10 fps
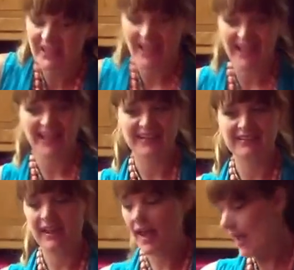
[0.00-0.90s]
and
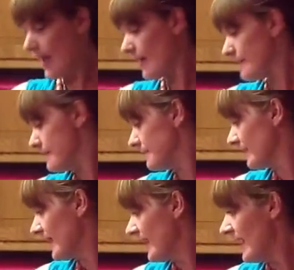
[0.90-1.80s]

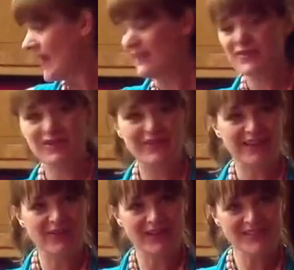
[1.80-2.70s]
if you have
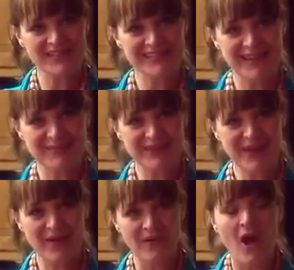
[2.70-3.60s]
any questions, let me
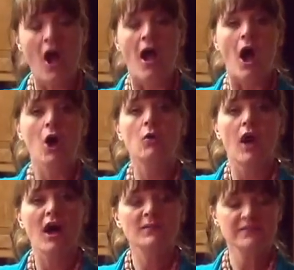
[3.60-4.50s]
know. Oh,
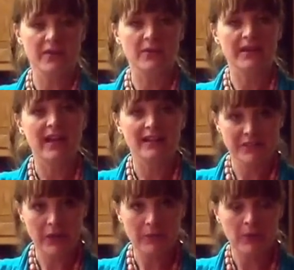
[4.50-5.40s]
also in
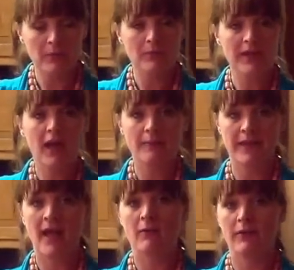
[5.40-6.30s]
October we'll be coming
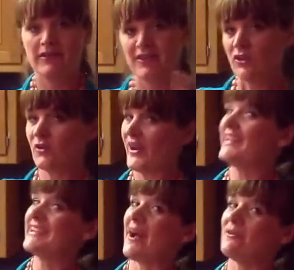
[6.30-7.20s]
out with gray
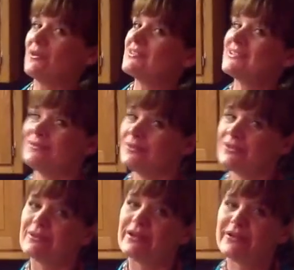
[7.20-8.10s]
towels.
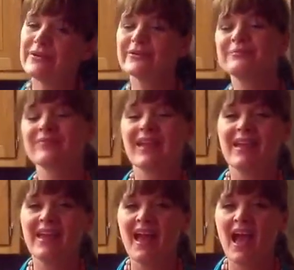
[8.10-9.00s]
Woo!
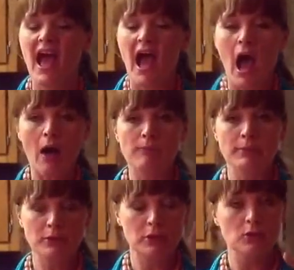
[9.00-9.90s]
A
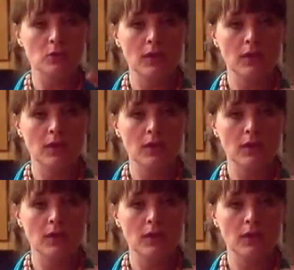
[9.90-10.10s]
blue